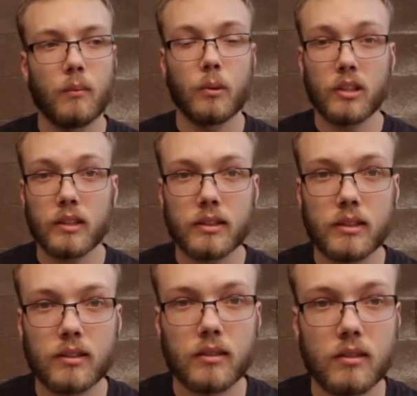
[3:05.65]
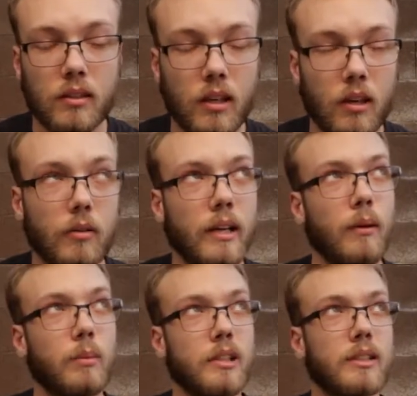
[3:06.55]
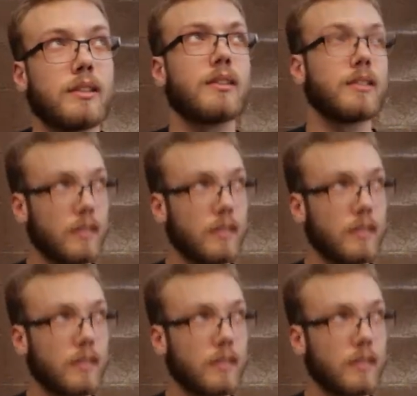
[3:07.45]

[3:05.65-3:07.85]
books. Oh yeah, books.